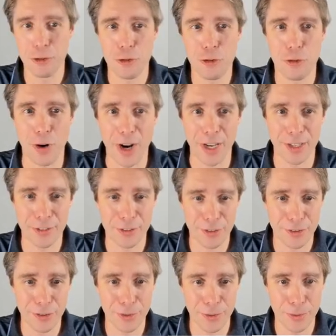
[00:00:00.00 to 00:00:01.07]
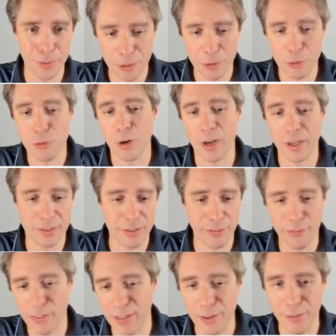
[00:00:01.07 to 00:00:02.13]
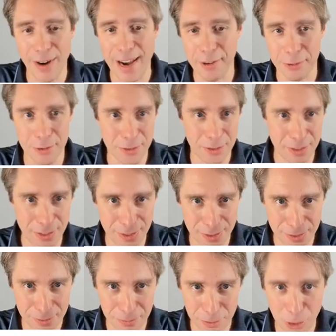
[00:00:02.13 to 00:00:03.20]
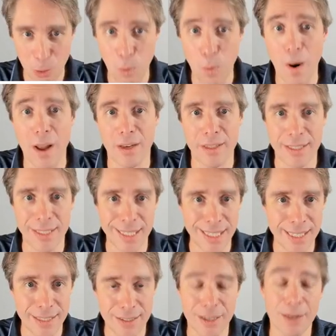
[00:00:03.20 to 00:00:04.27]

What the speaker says: trying to figure out the quality,